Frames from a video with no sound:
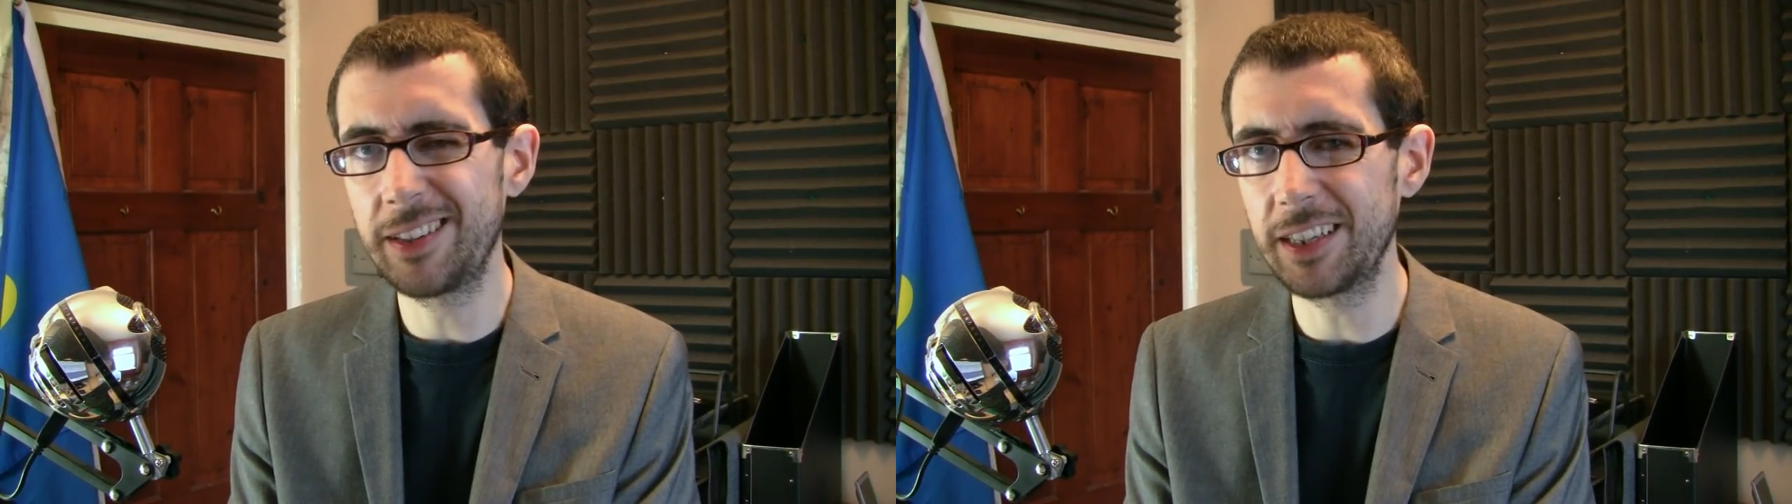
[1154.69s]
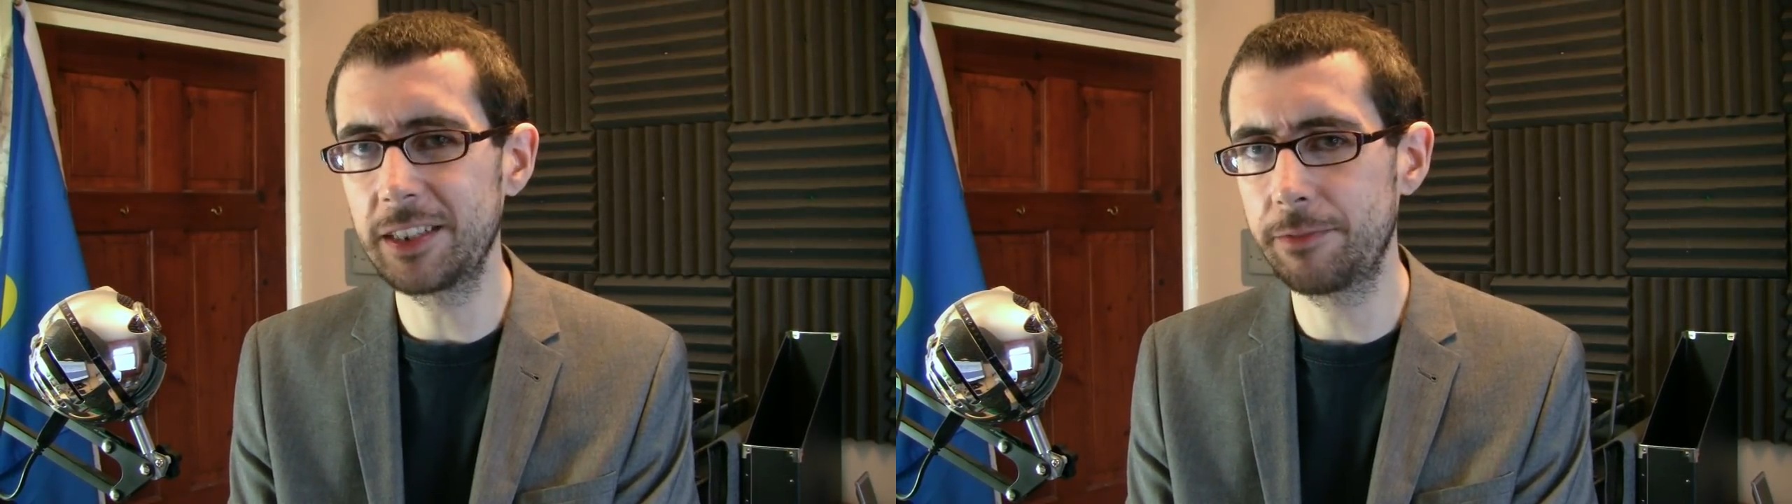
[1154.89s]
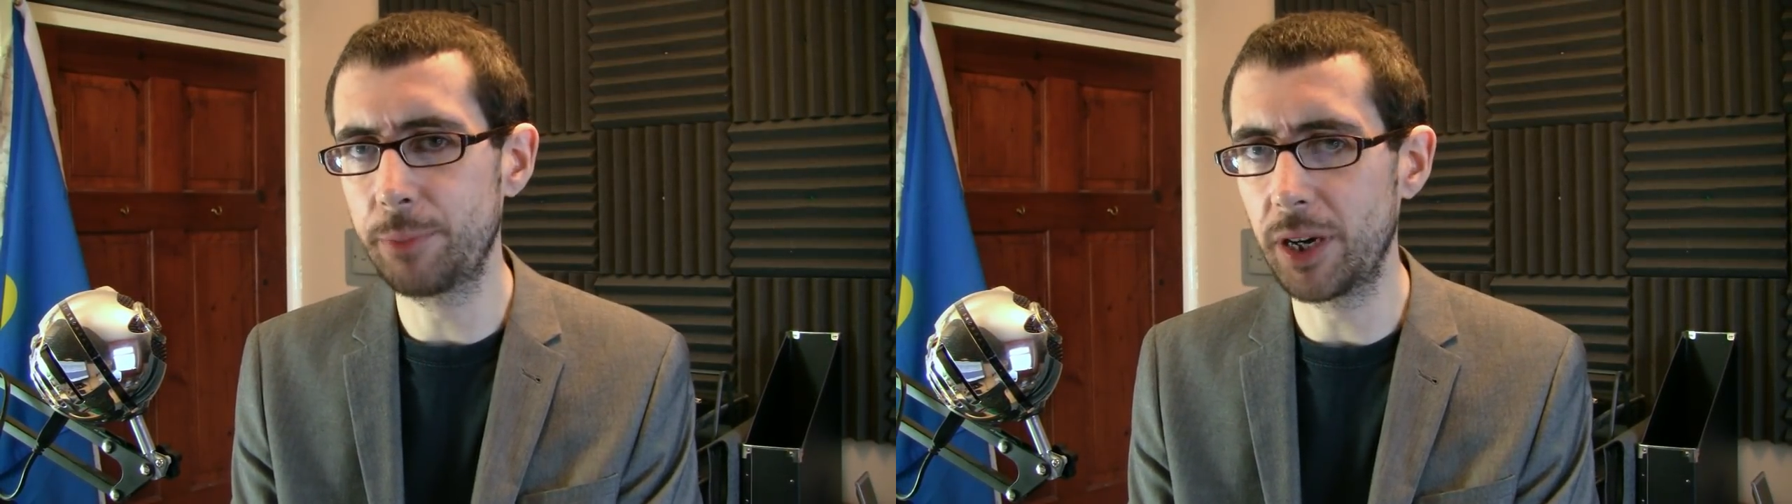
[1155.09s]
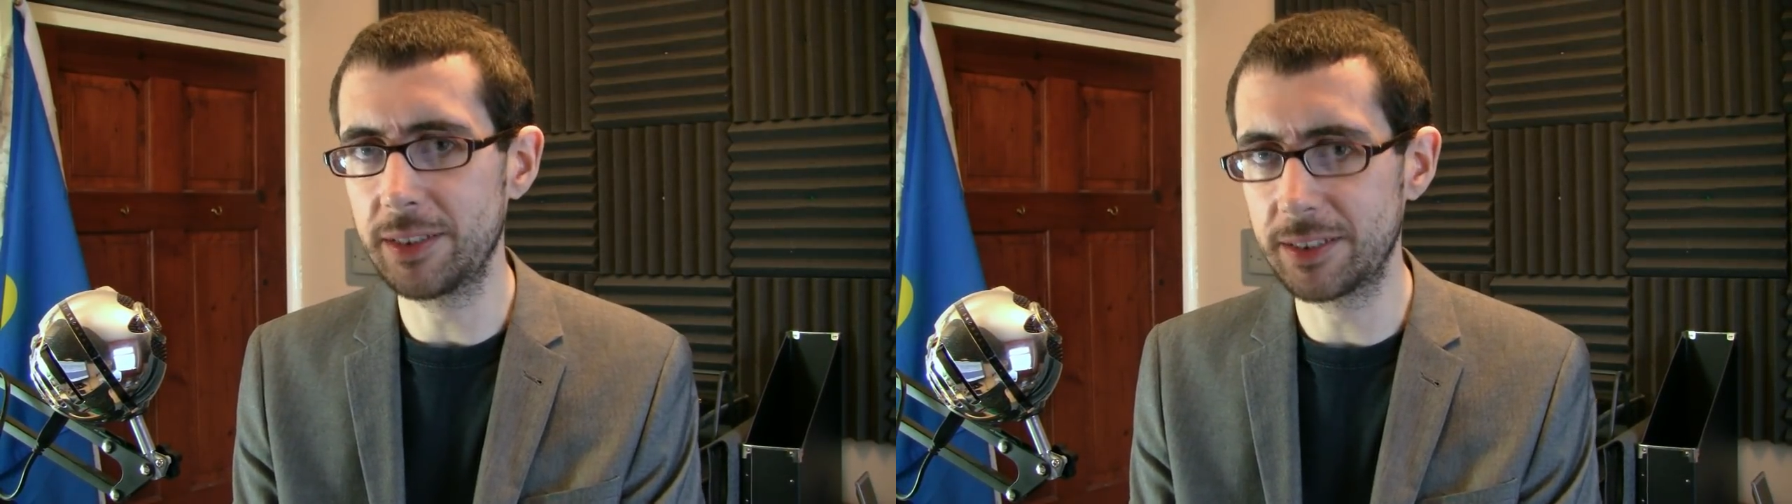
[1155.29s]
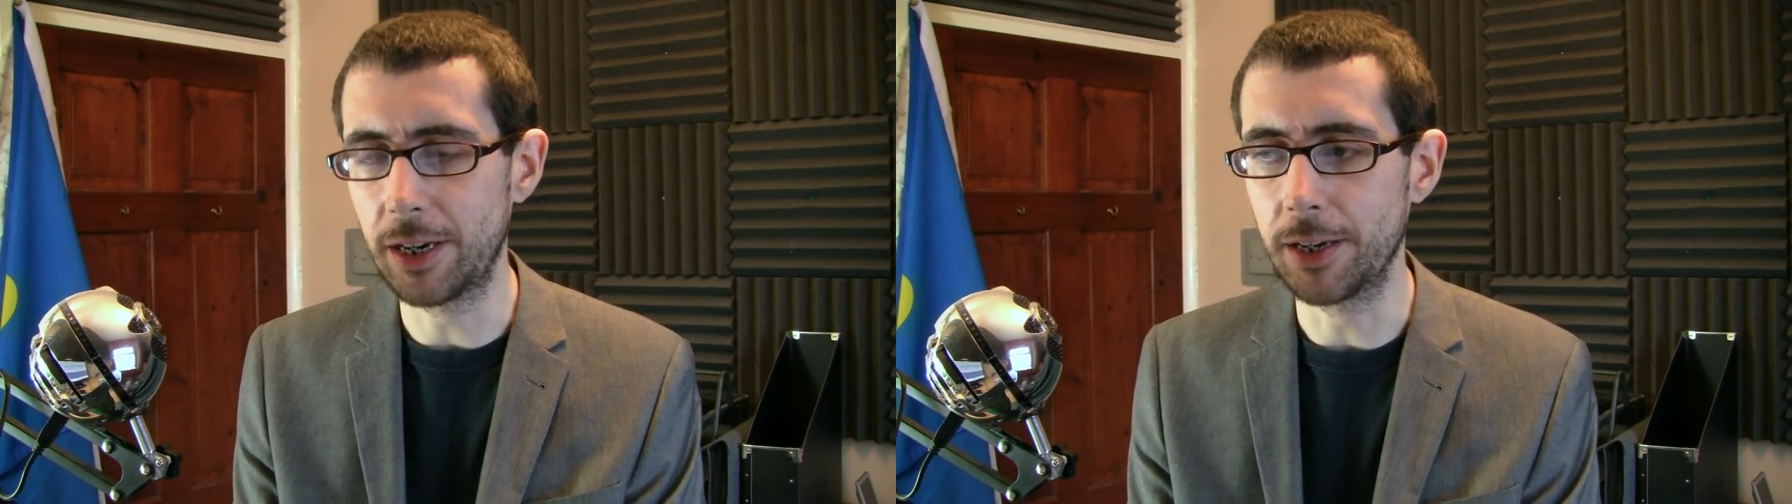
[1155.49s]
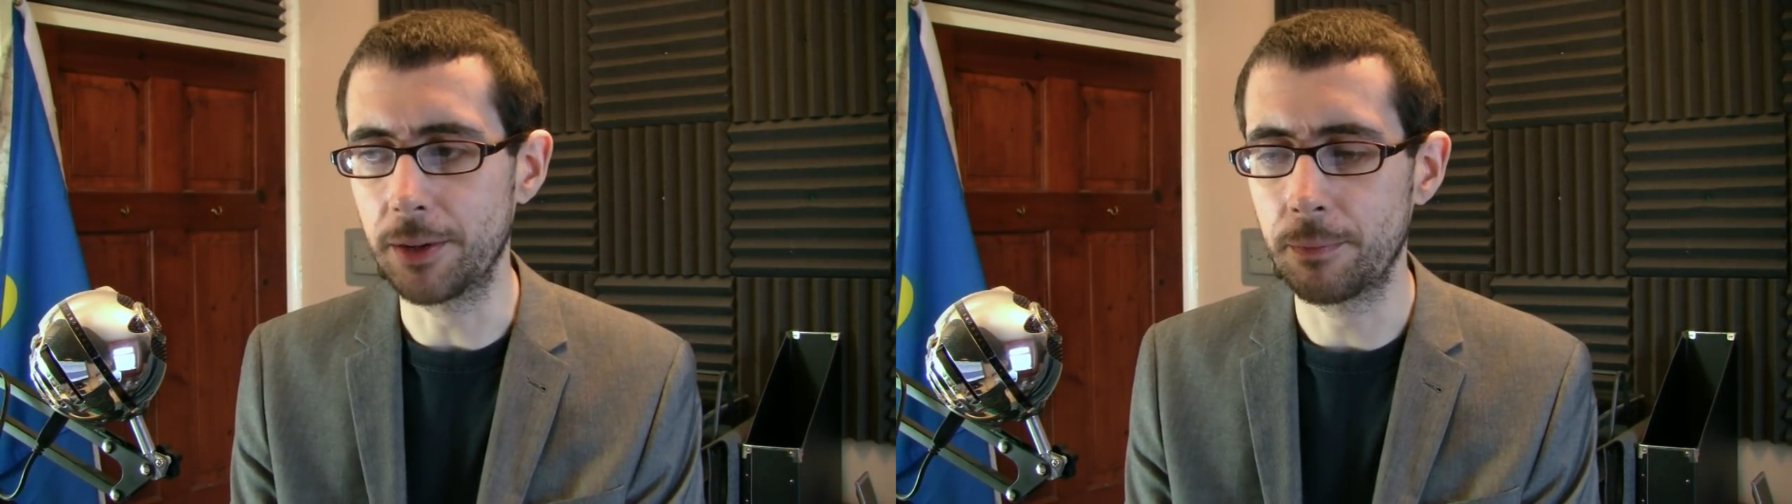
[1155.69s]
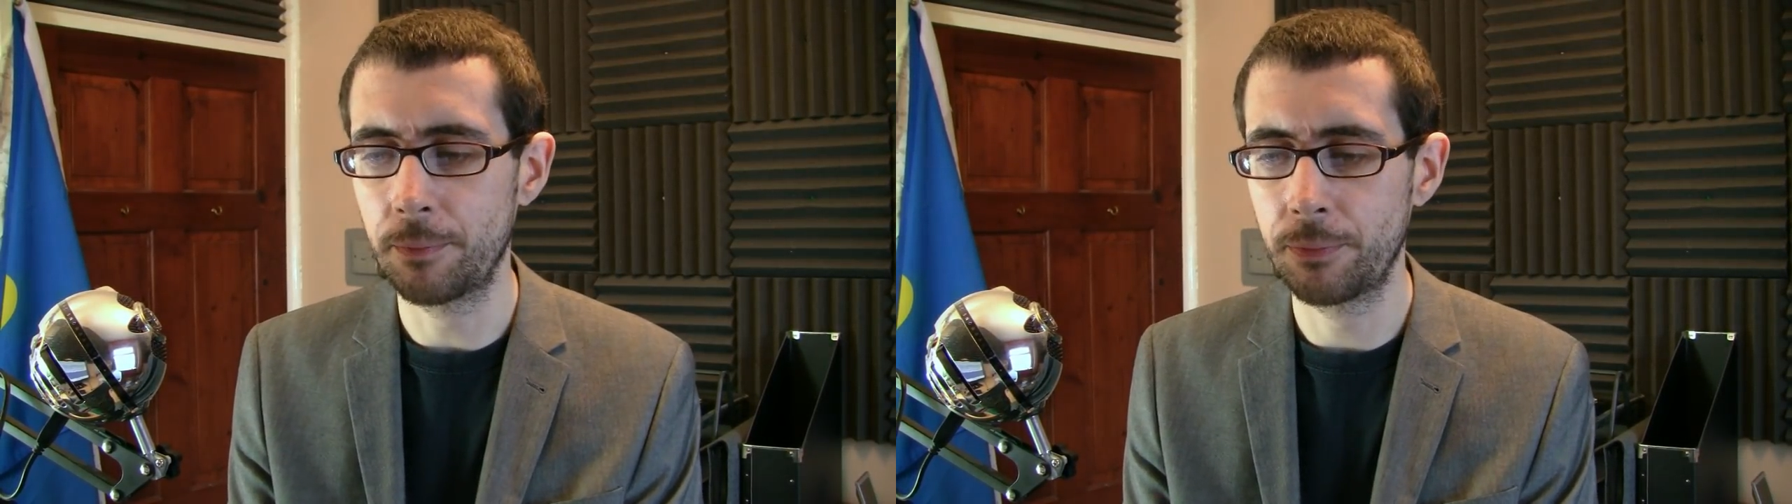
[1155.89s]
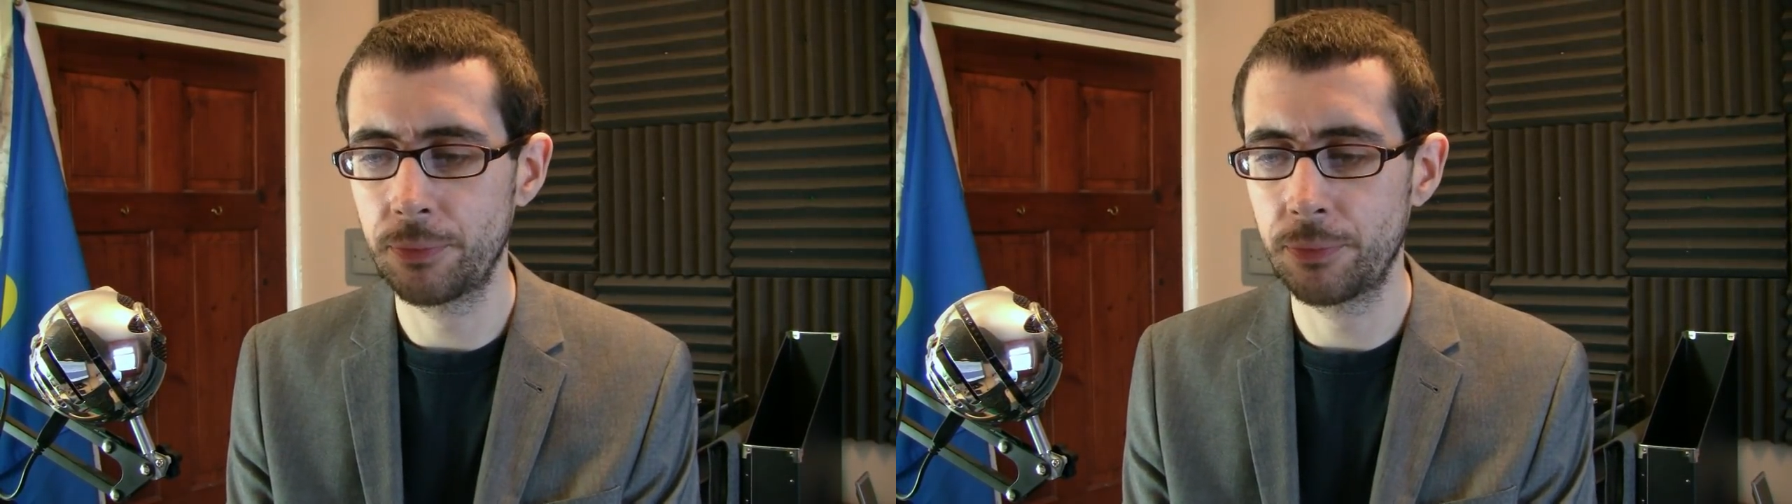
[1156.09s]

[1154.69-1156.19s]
addictive by design.